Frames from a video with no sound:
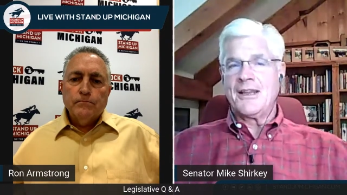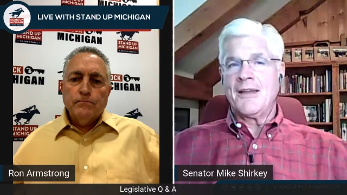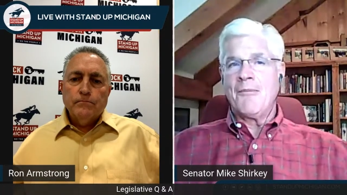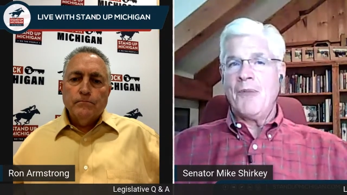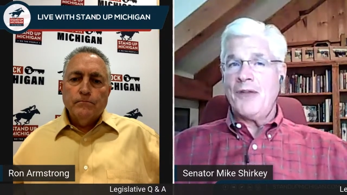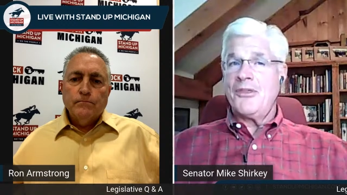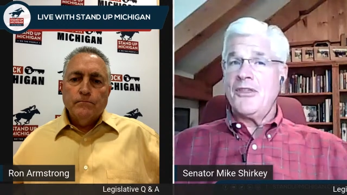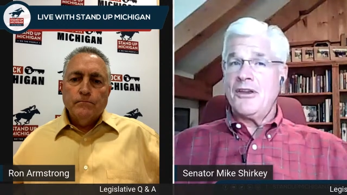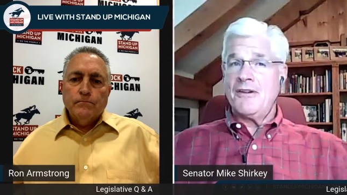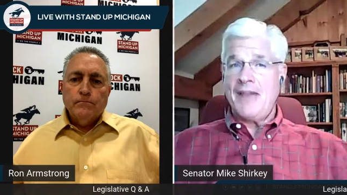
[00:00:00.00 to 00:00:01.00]
Speaker 1: But
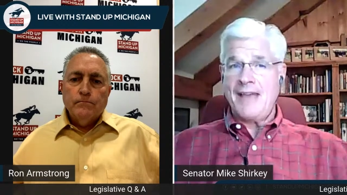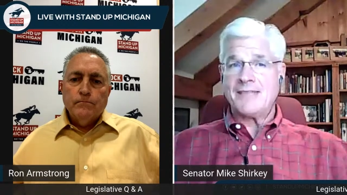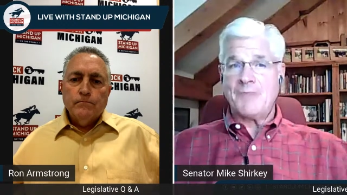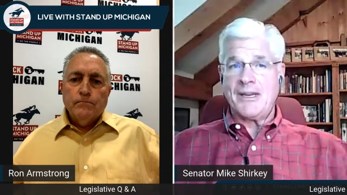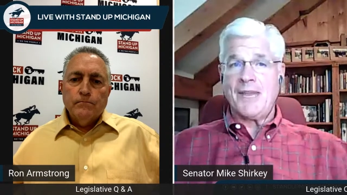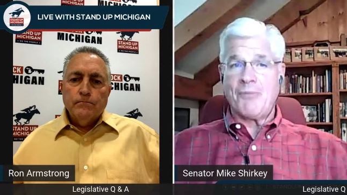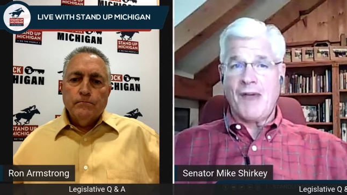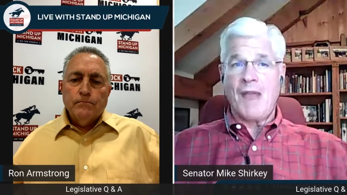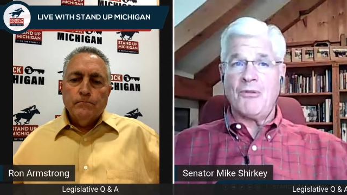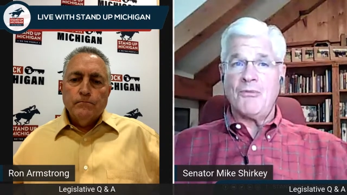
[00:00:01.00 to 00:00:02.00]
there has been a
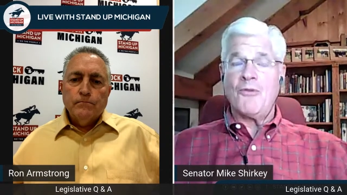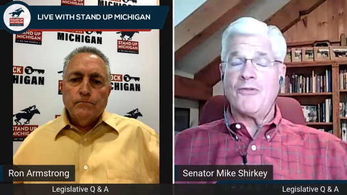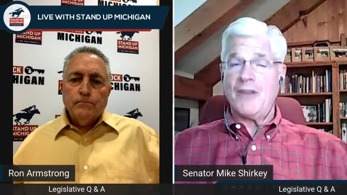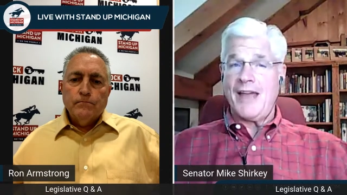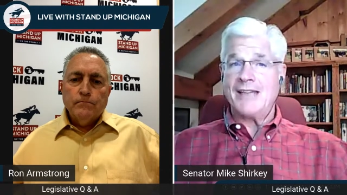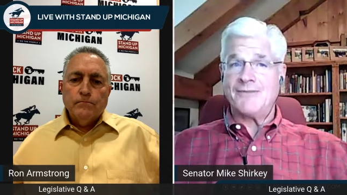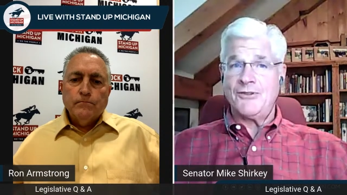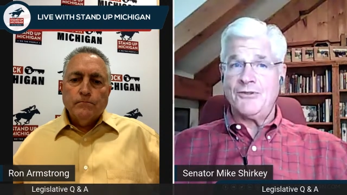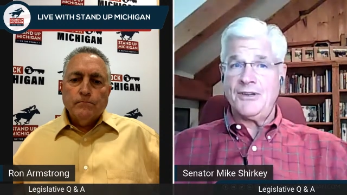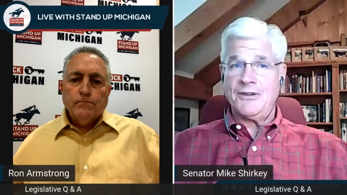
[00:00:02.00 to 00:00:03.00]
problem over the last few
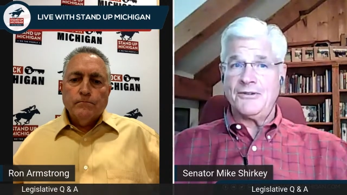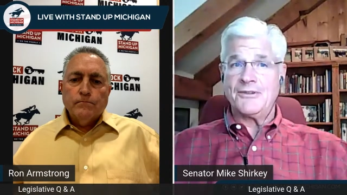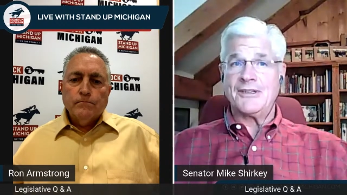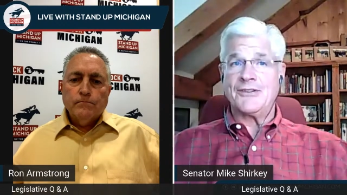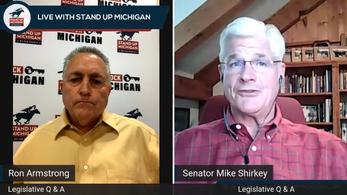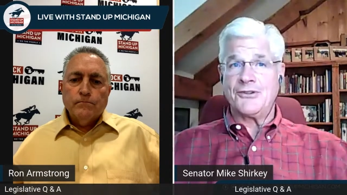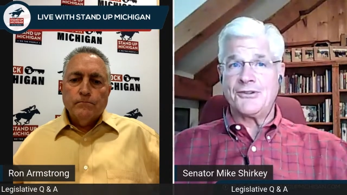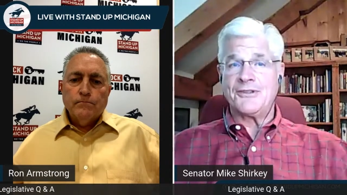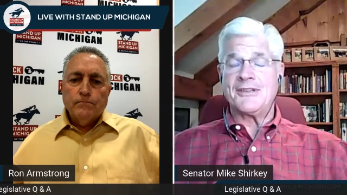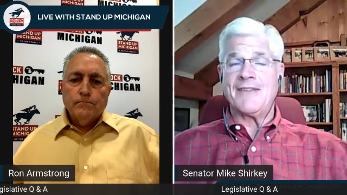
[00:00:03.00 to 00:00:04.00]
years that churches
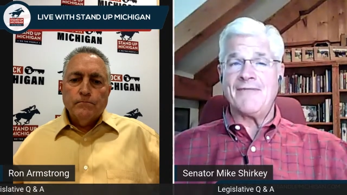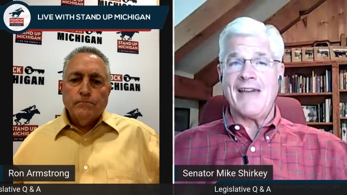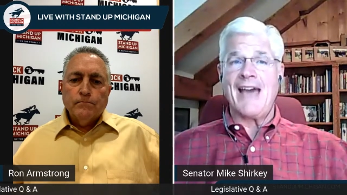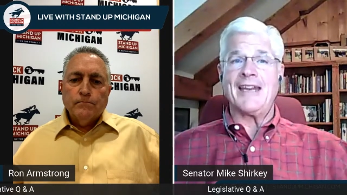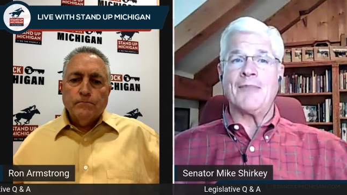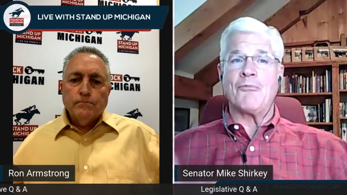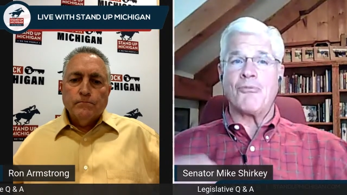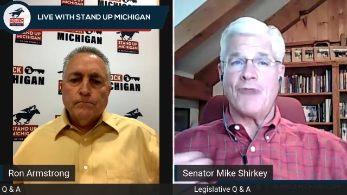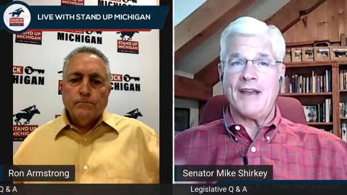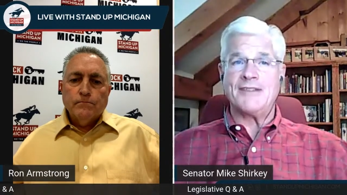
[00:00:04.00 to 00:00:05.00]
have not
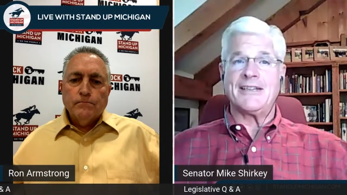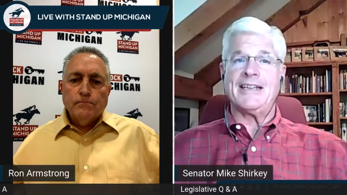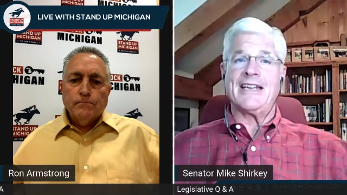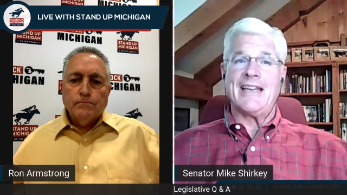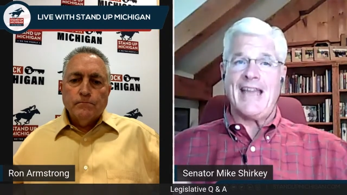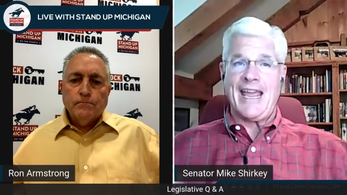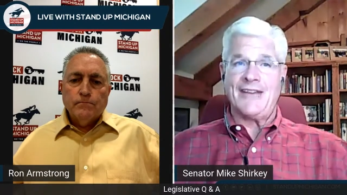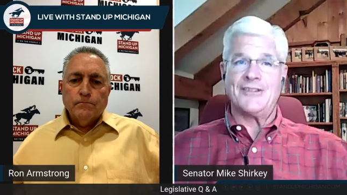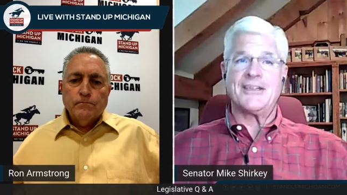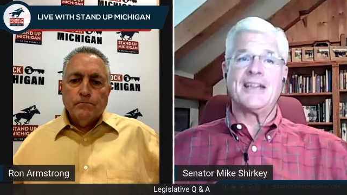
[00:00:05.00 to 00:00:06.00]
embraced and
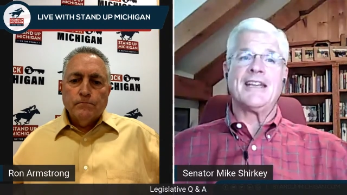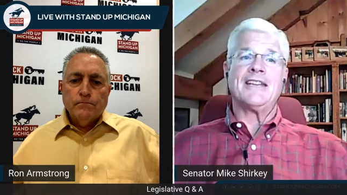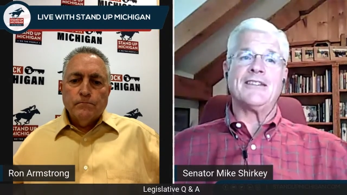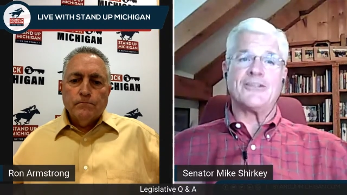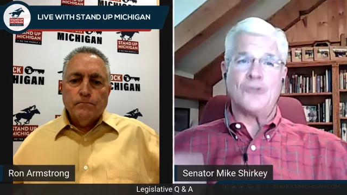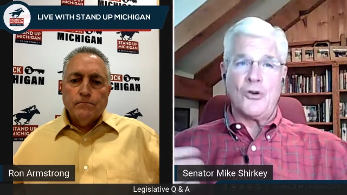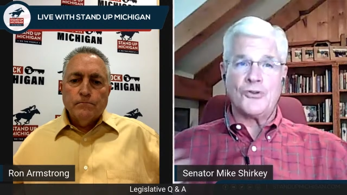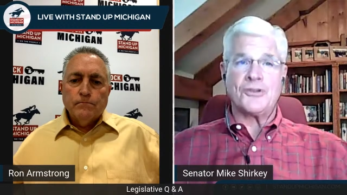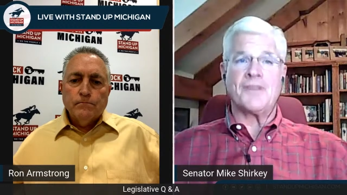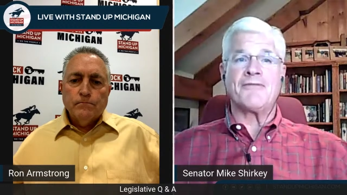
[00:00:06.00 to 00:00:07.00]
engaged in this
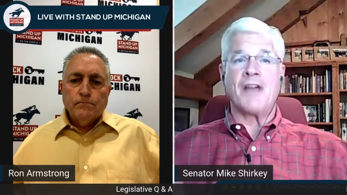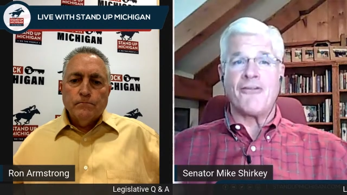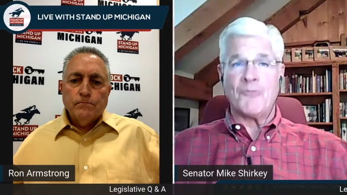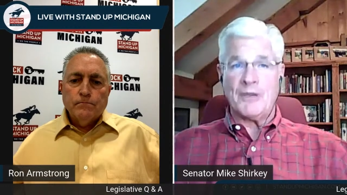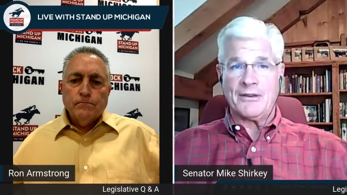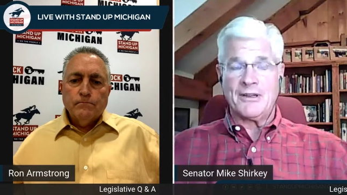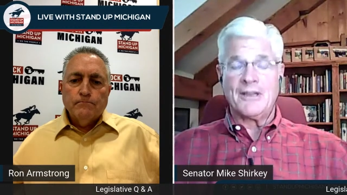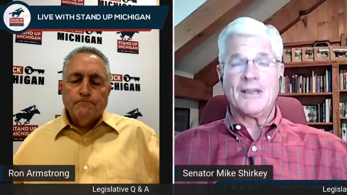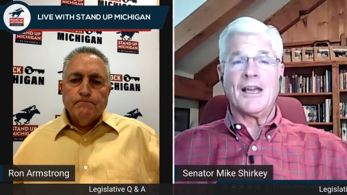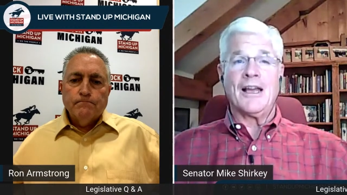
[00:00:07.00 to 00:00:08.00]
notion of government
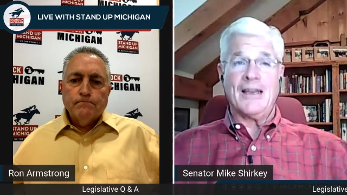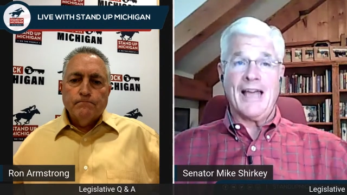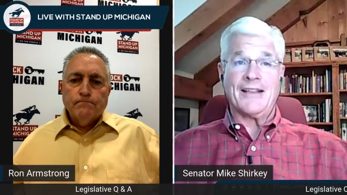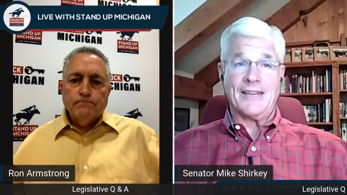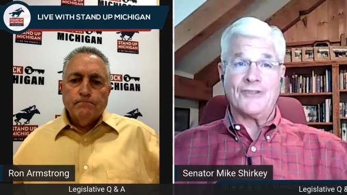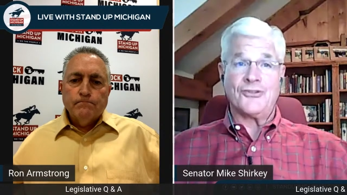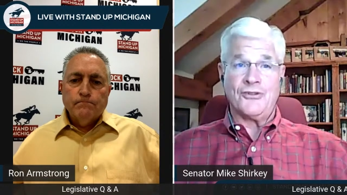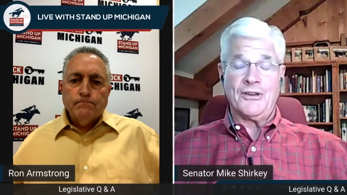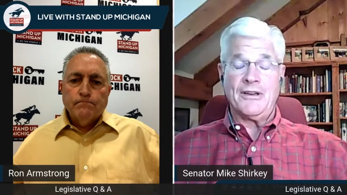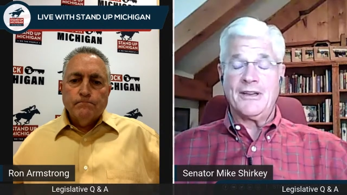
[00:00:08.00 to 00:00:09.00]
uh, like they
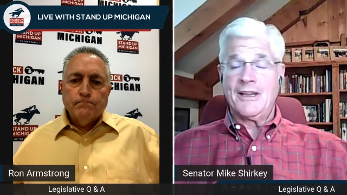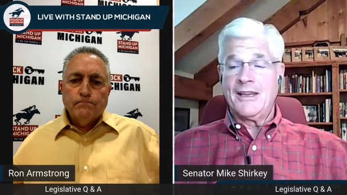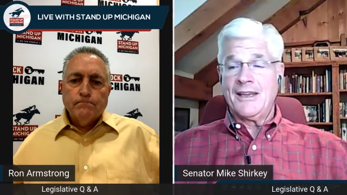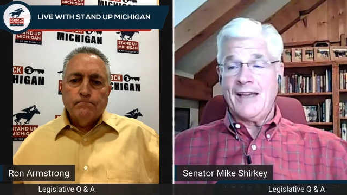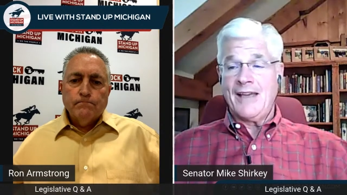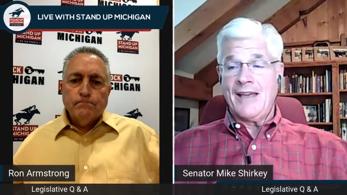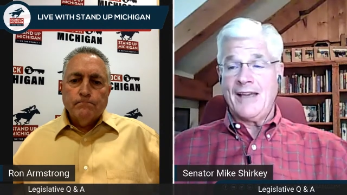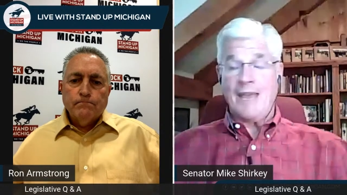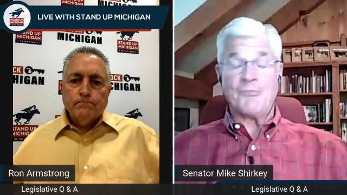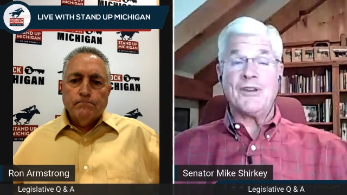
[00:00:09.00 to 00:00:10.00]
should. I'm
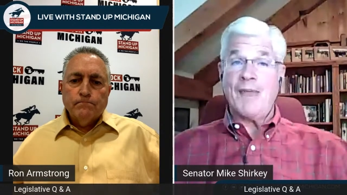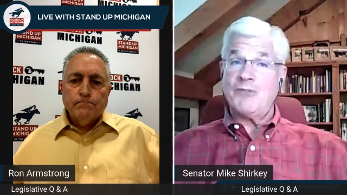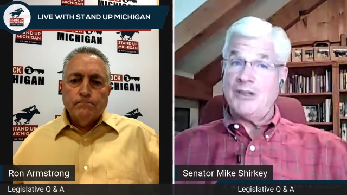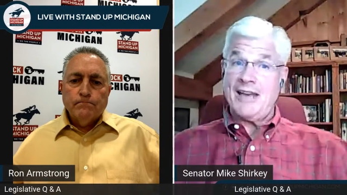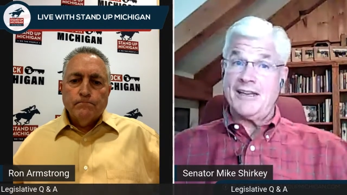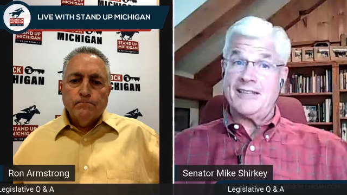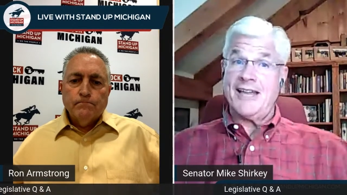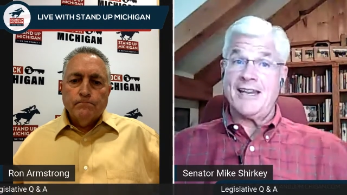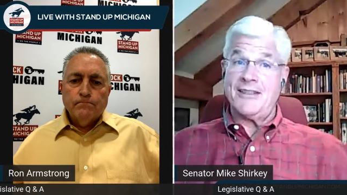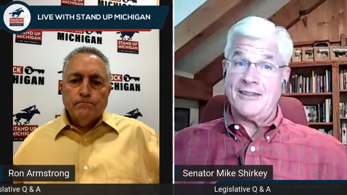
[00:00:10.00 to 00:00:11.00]
I'm delighted to tell
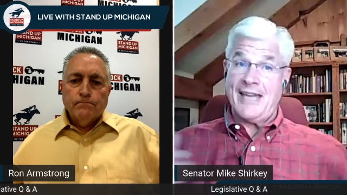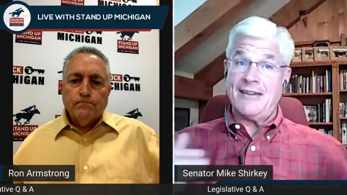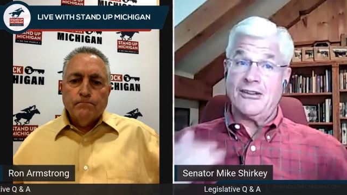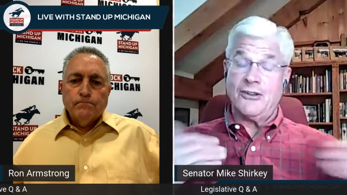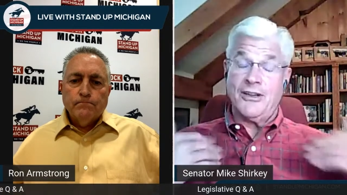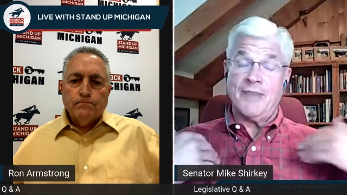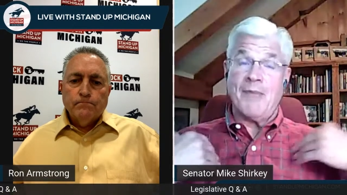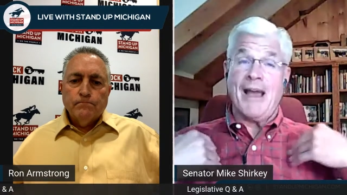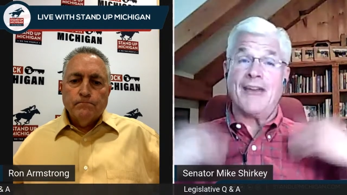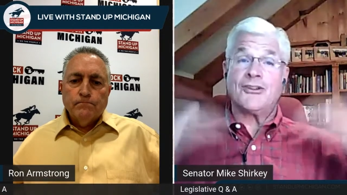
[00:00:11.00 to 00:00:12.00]
you that that in
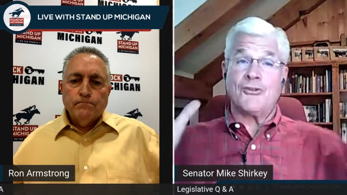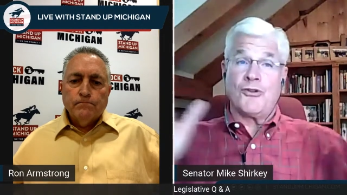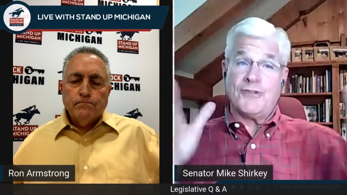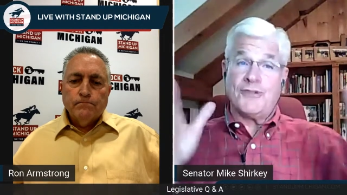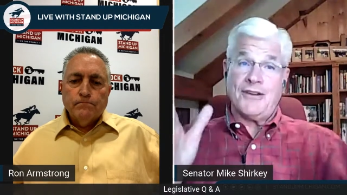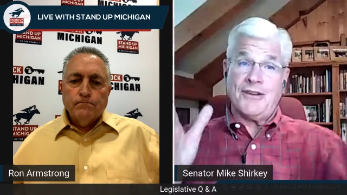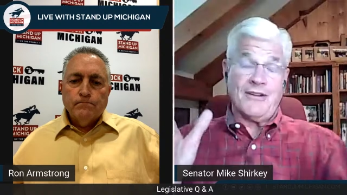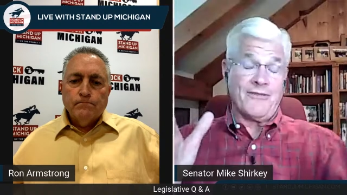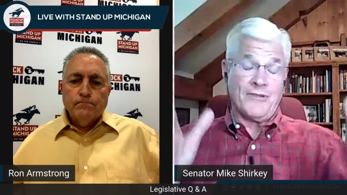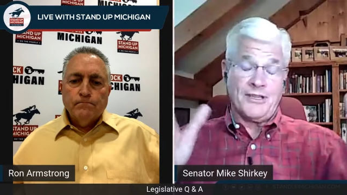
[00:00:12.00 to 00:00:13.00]
my short tenure,
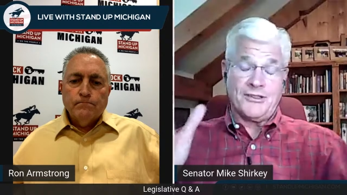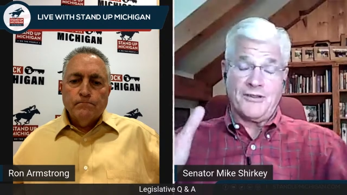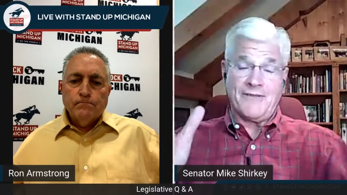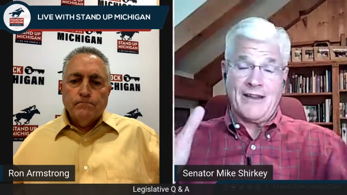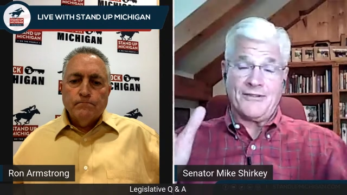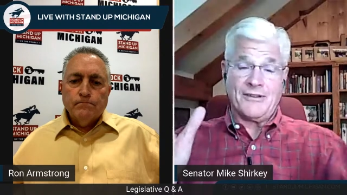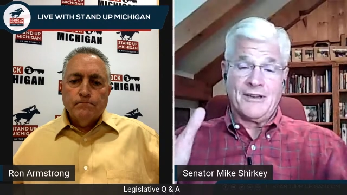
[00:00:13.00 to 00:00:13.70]
I've only served now